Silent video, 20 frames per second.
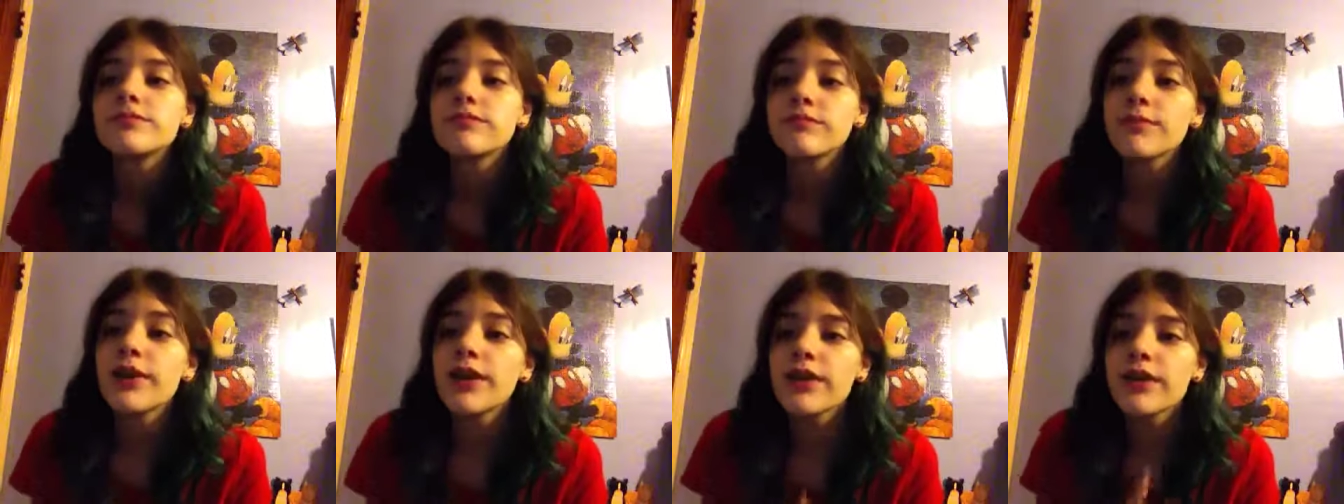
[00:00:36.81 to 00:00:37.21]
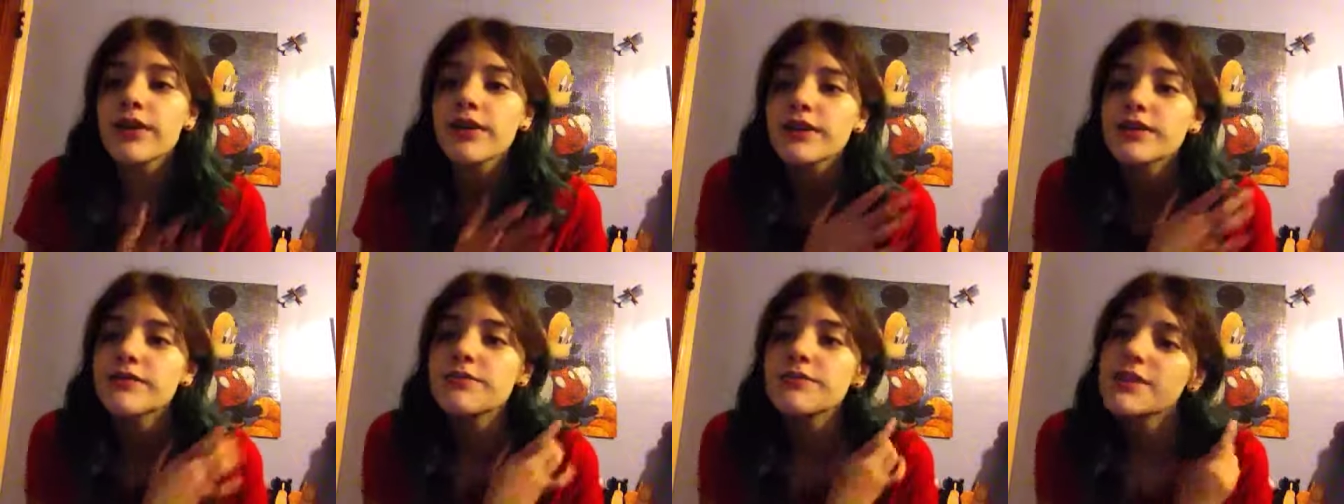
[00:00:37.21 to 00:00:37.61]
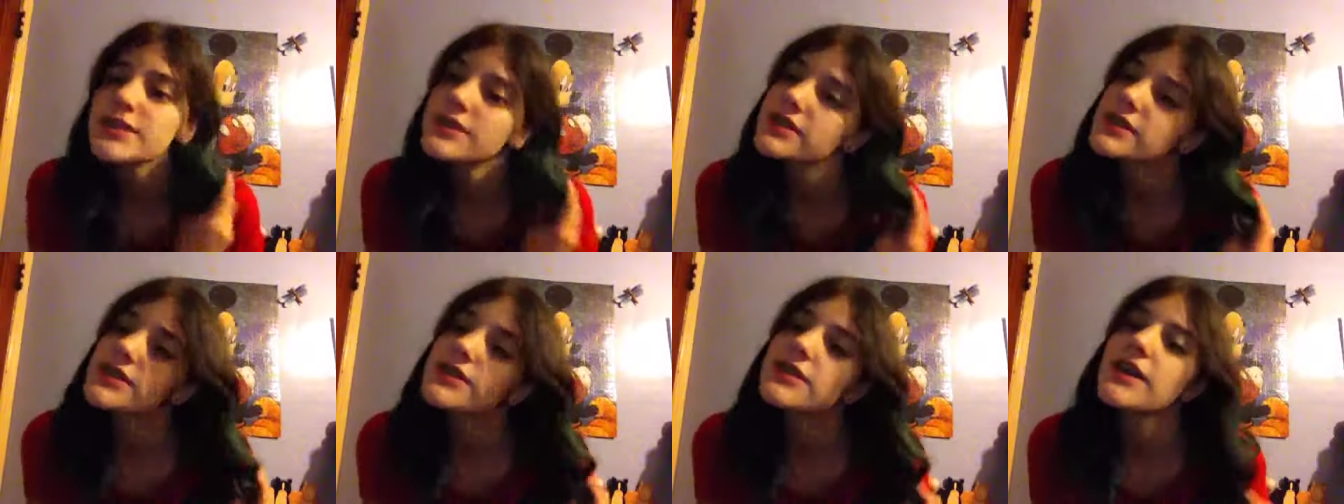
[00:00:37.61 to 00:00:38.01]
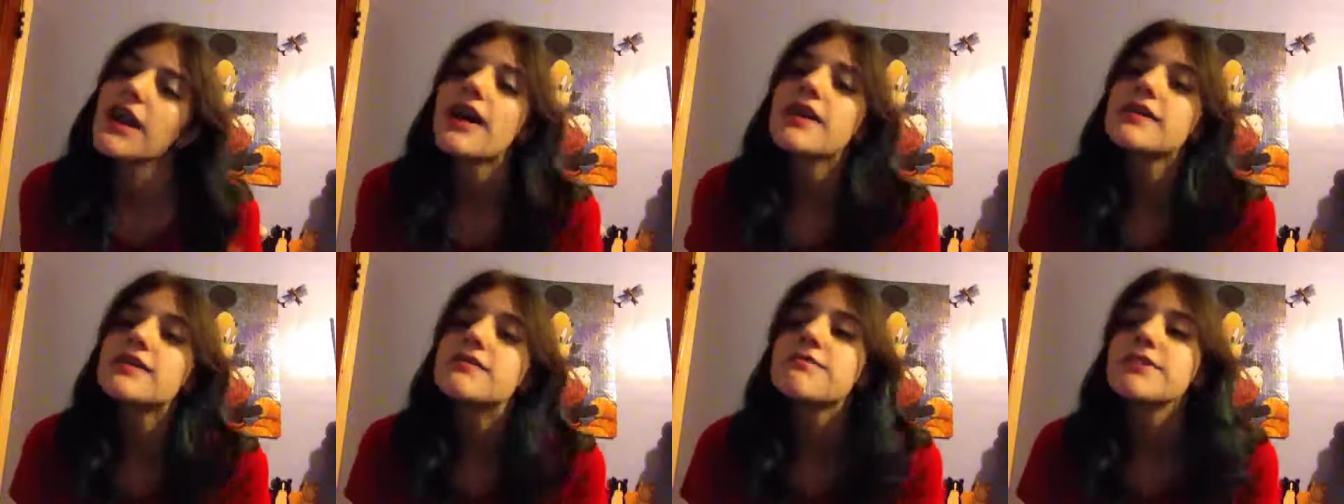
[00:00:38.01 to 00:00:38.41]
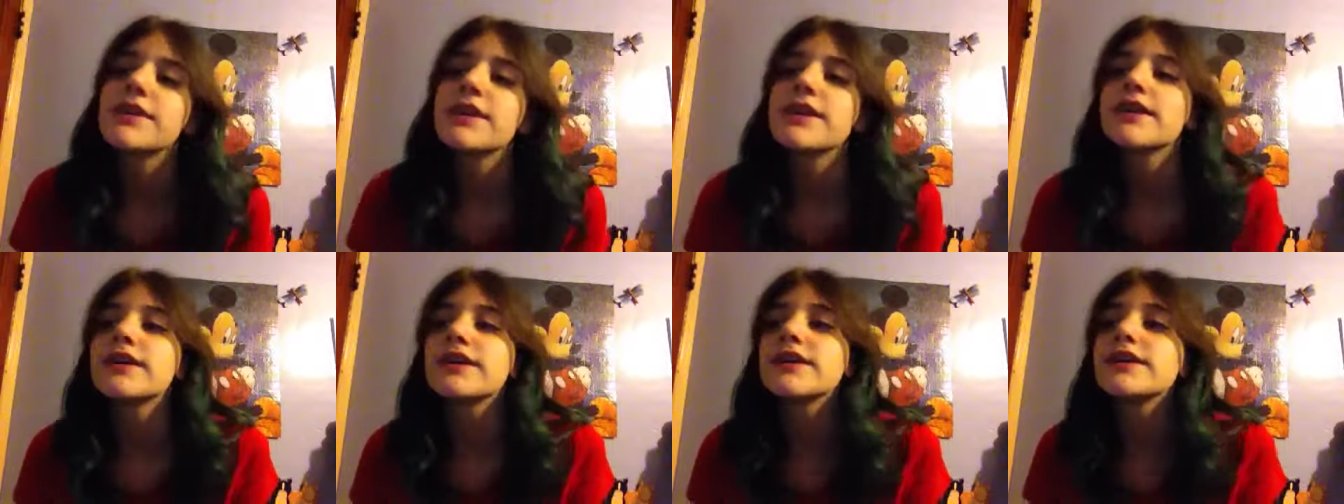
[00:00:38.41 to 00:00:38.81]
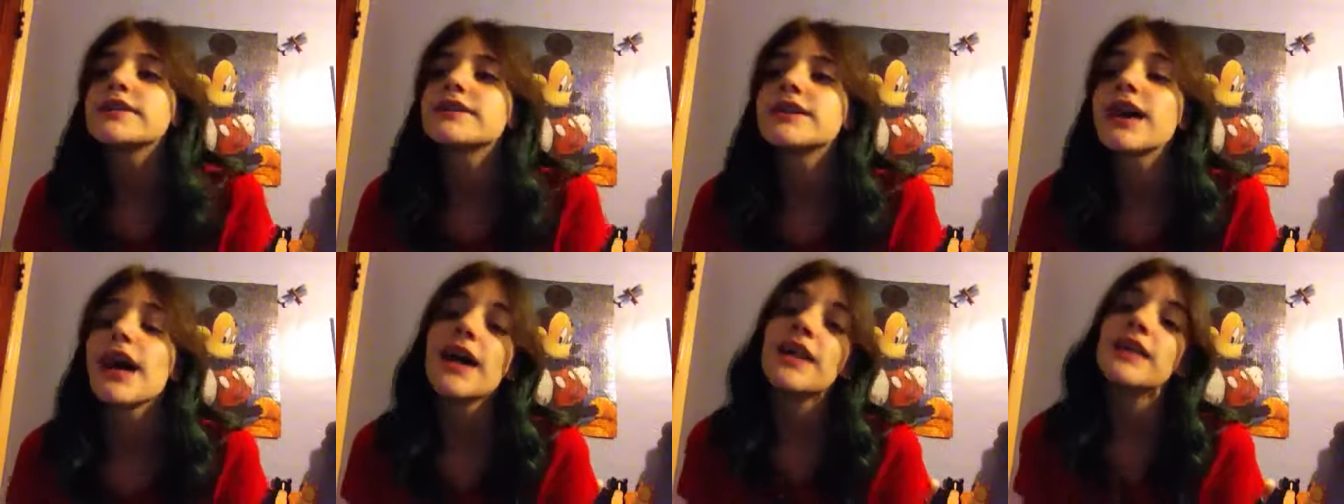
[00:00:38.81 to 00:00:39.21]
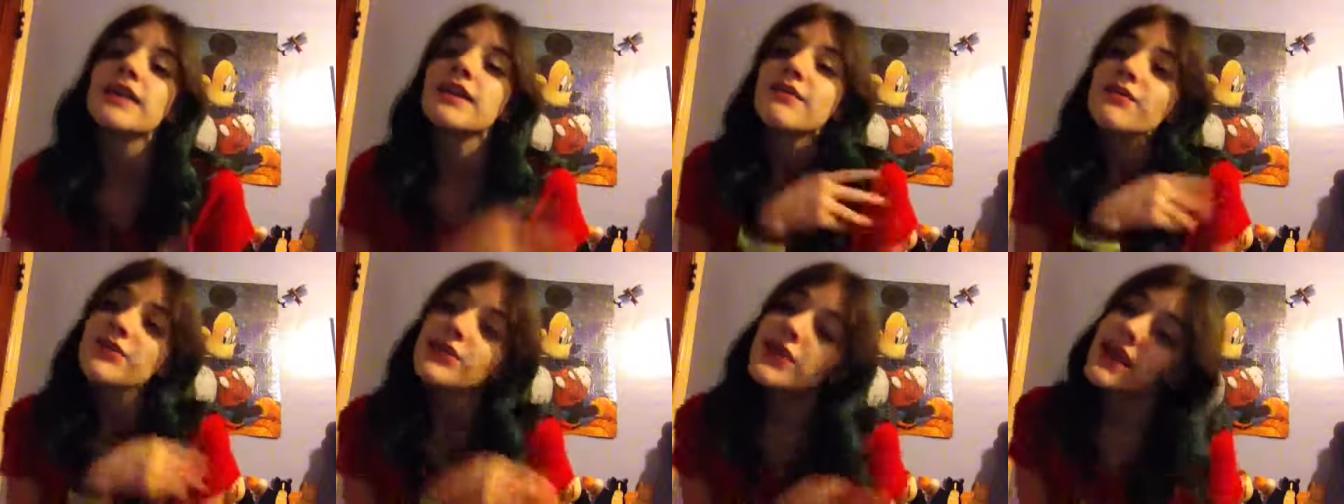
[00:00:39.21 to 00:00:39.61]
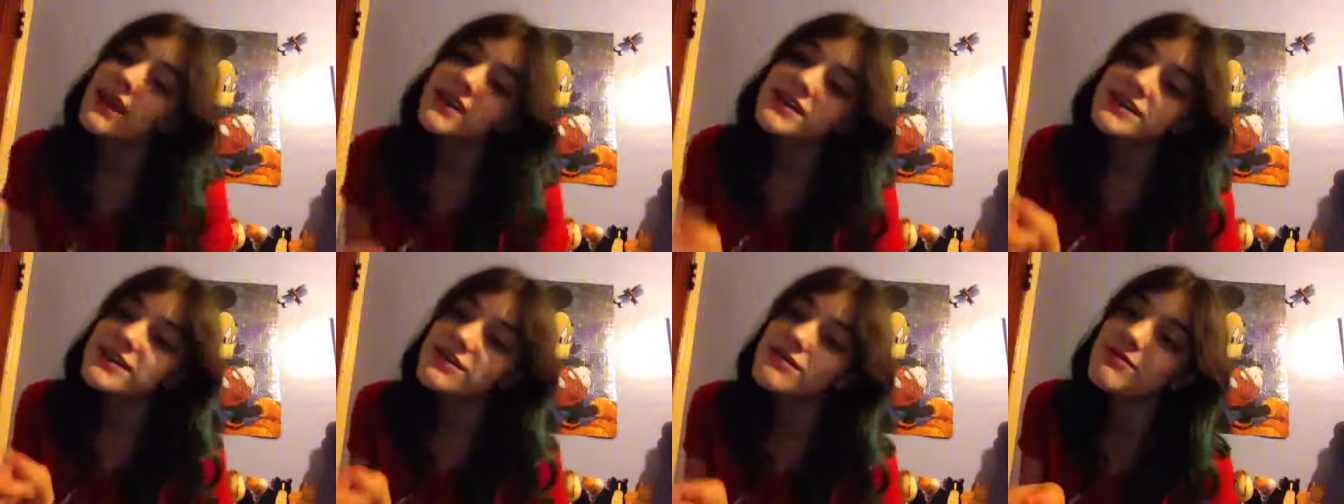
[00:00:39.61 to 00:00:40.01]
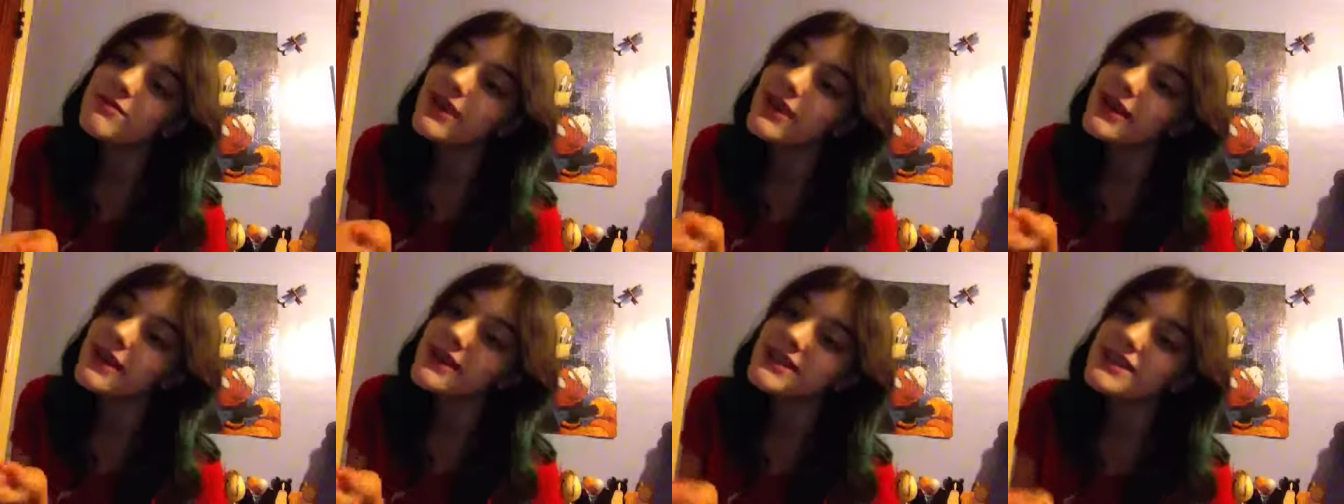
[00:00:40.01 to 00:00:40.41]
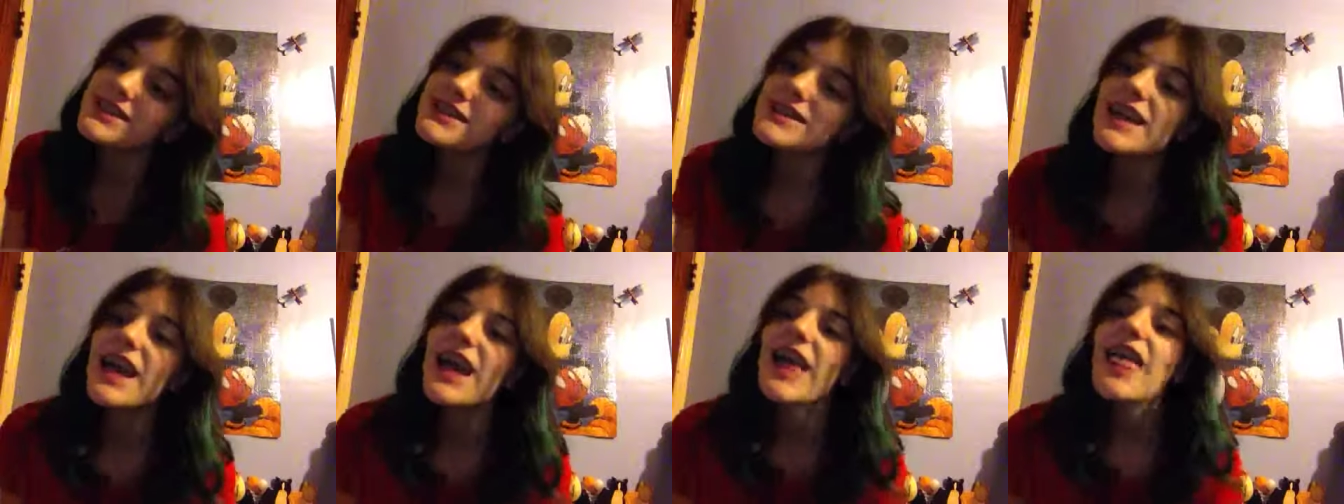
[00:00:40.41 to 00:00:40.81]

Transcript: Merry Christmas to you guys because I love you guys so much